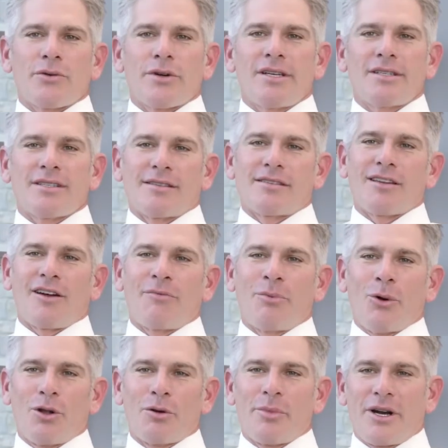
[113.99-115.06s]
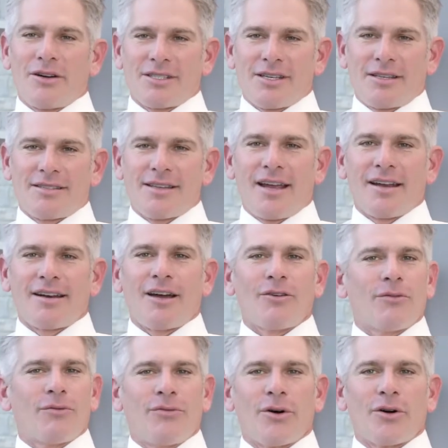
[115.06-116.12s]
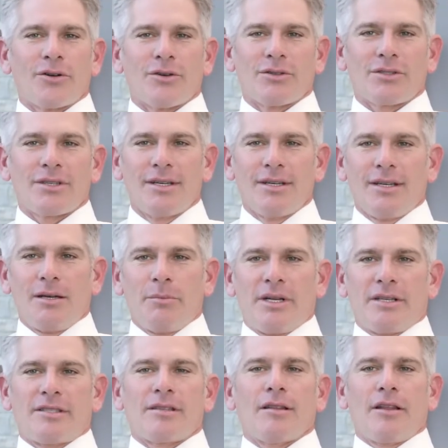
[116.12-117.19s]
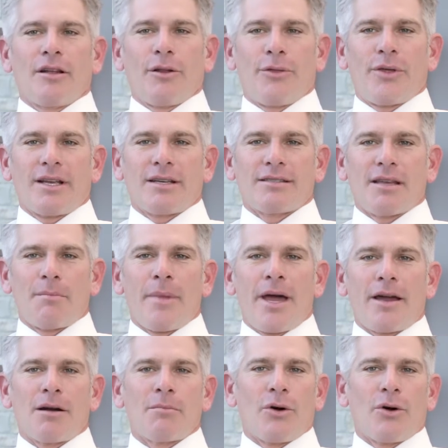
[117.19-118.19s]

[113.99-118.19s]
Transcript: trees and stuffed polar bears, that stand out in photos, but it's the little things that matter